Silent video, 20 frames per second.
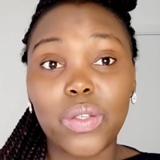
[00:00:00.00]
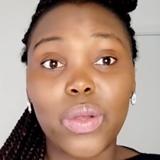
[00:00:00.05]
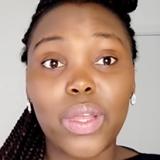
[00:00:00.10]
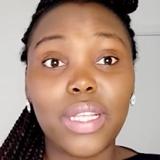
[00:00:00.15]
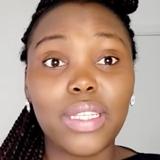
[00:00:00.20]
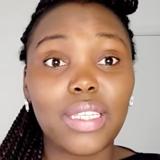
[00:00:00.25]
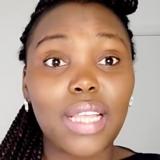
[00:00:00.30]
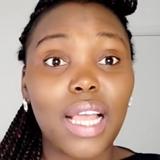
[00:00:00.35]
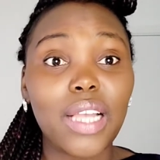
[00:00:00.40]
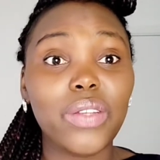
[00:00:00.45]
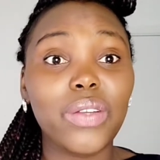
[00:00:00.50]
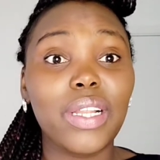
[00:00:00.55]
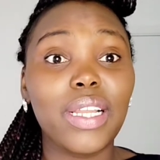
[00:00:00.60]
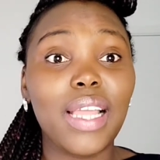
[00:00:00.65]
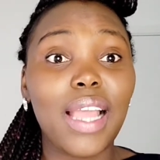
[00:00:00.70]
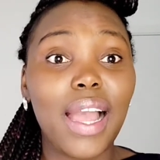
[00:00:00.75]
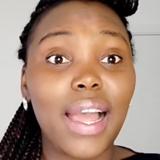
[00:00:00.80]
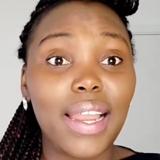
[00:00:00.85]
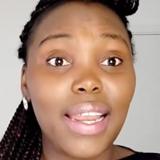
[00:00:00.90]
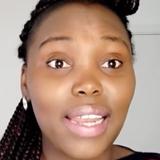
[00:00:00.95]
So it's
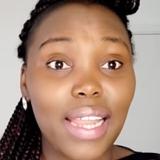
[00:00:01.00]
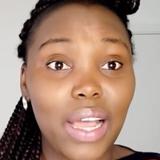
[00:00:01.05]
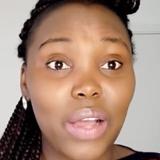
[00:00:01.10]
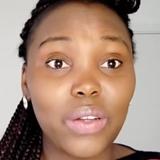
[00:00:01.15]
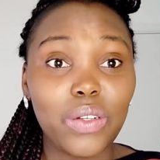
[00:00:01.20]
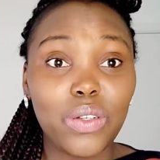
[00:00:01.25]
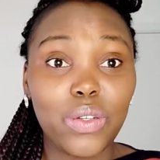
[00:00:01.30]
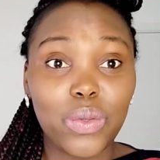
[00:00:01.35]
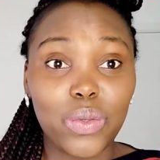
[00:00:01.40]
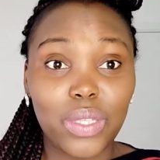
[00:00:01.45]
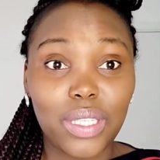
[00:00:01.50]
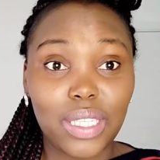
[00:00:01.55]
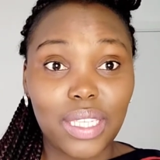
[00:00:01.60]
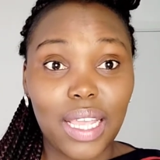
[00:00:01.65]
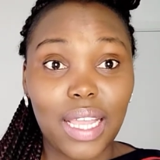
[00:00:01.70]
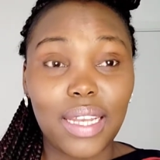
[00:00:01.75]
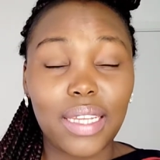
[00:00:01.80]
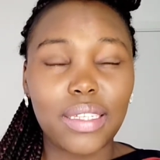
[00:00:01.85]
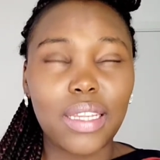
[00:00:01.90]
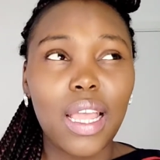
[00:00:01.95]
actually allowed to
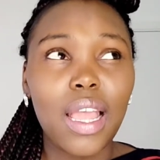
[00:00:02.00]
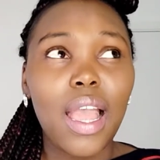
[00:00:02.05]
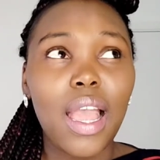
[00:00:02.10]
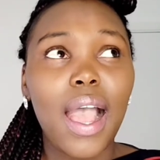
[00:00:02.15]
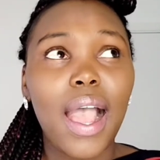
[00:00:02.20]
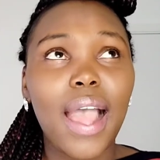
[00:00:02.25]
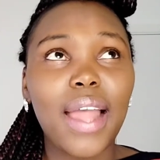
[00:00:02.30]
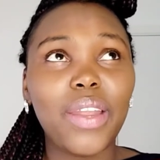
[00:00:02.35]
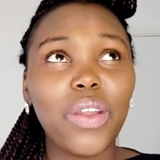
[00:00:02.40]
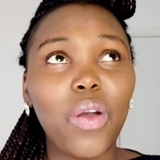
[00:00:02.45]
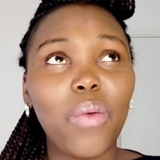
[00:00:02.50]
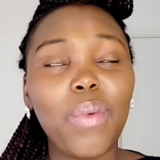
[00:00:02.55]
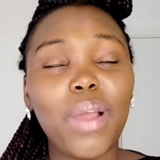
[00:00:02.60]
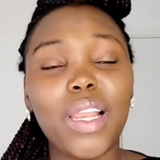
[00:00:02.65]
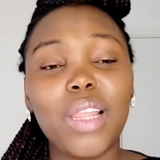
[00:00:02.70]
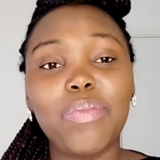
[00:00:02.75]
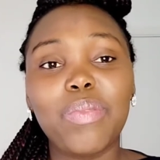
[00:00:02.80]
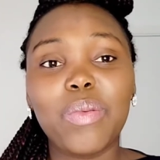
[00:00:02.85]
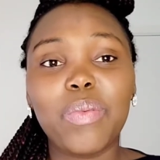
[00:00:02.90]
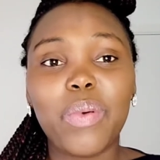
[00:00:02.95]
sell it, and
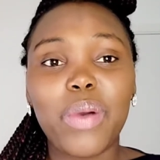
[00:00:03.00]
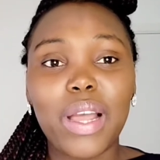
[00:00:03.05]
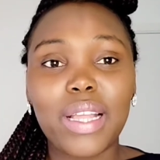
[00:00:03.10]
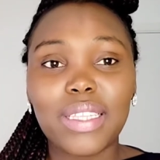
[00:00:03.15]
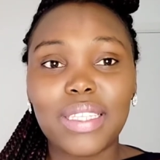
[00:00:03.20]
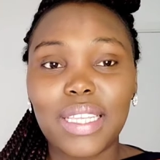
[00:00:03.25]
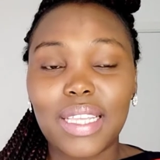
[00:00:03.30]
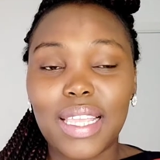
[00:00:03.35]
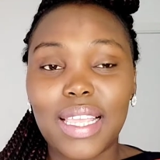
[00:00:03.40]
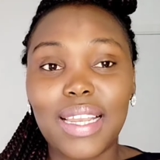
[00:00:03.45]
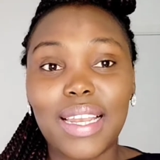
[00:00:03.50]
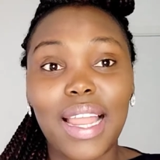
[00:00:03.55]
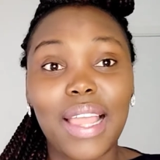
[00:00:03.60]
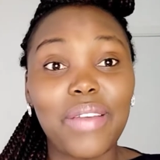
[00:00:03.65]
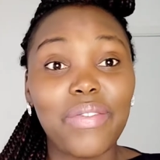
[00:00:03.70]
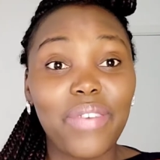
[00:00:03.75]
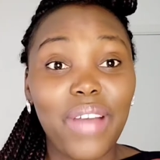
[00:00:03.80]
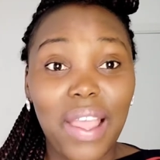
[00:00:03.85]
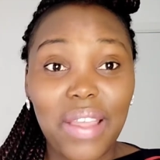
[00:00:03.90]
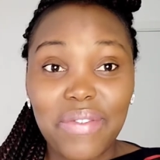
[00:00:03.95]
normally people are taking
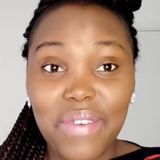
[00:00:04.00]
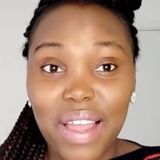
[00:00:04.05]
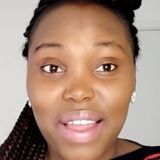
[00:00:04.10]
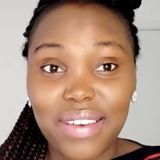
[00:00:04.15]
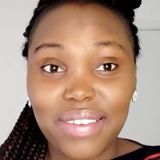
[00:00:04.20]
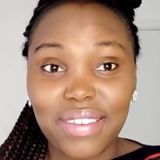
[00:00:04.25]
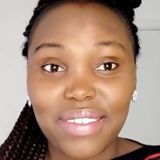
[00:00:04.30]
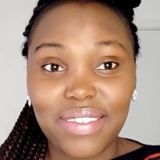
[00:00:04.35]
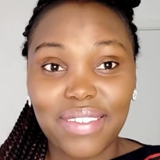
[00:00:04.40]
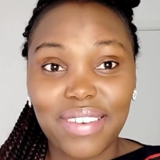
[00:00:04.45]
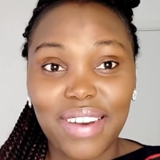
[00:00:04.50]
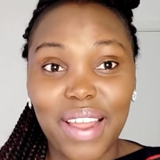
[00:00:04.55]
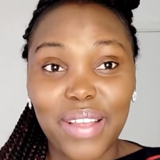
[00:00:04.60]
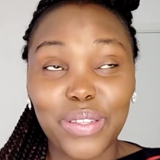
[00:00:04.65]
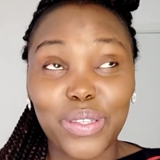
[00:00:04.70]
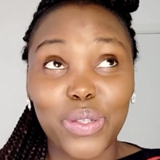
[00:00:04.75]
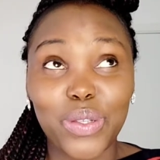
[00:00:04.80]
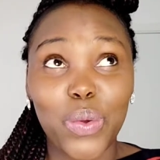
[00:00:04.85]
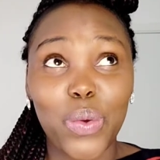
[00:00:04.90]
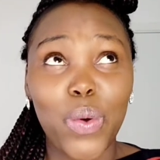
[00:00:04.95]
like 500
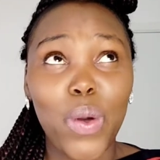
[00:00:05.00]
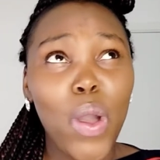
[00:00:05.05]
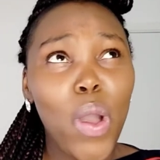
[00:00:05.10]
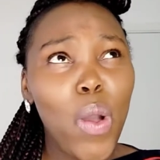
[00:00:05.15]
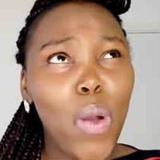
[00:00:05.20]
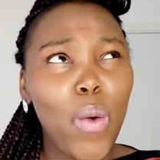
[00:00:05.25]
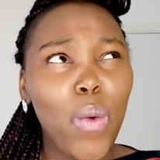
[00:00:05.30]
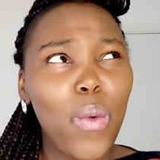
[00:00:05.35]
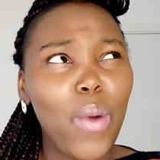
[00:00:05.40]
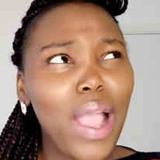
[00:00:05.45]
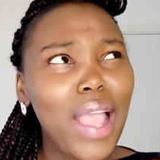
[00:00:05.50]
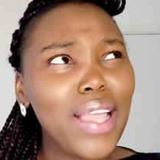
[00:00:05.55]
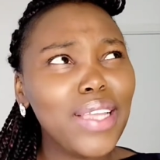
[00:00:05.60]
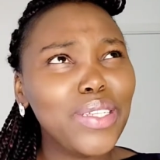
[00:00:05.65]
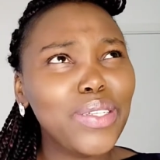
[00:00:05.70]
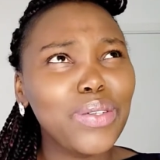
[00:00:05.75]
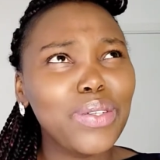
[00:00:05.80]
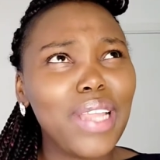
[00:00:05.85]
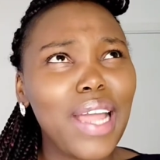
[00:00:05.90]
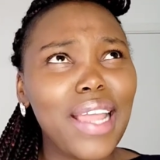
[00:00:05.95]
crowns. So
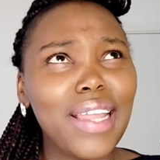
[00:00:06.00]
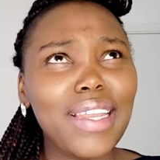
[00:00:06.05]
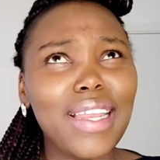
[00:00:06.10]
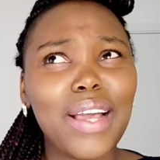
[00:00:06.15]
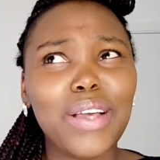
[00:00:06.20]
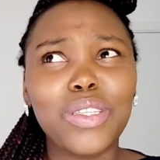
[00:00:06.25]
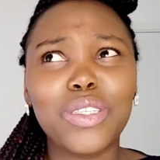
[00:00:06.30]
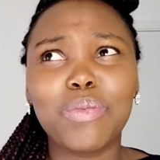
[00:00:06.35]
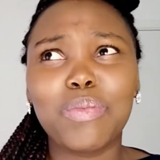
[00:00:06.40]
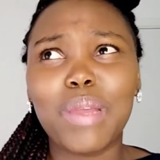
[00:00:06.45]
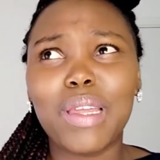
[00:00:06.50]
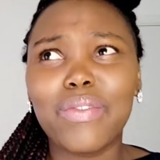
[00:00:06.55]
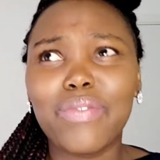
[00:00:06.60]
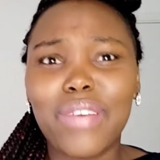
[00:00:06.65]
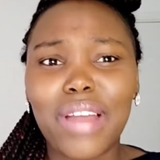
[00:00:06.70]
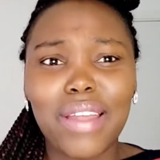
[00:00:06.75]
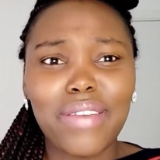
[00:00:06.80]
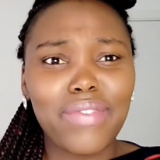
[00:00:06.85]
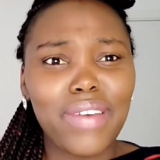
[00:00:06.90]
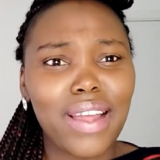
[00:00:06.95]
why should I now spend
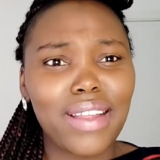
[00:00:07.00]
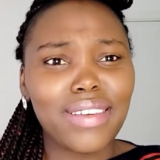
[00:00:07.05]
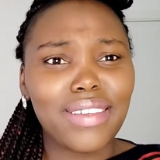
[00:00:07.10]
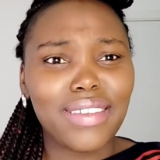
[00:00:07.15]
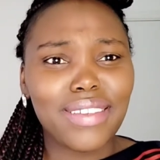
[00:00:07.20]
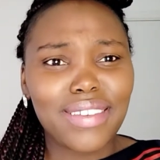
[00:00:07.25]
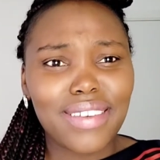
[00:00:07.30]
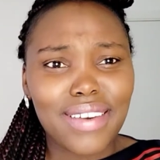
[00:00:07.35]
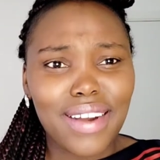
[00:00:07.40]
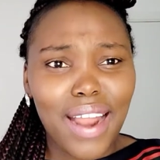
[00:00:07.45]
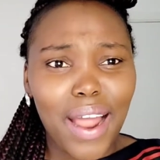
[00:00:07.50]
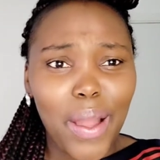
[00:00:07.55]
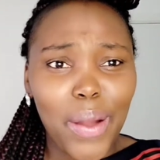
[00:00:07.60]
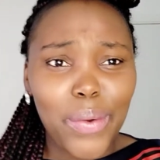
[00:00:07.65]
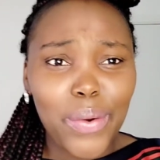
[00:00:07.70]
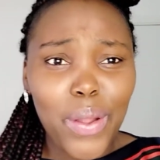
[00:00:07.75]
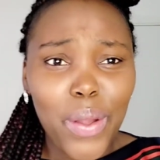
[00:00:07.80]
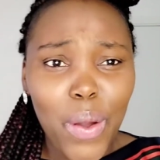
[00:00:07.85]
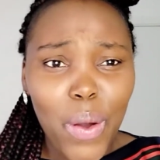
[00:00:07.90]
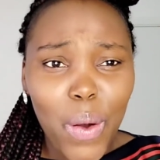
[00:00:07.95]
500
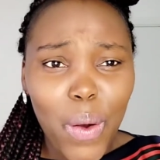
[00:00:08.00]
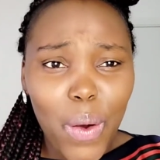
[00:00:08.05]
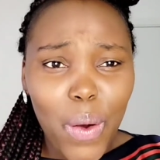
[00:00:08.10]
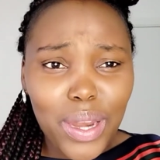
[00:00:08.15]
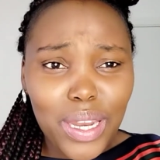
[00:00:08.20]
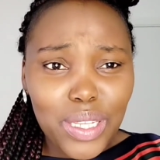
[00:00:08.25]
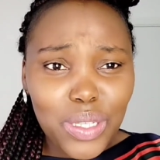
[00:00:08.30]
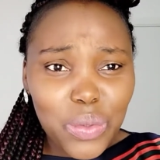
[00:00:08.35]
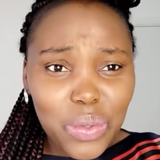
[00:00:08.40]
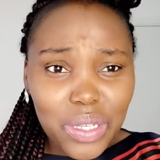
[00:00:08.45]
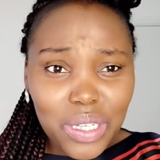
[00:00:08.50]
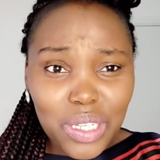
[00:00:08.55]
crowns on a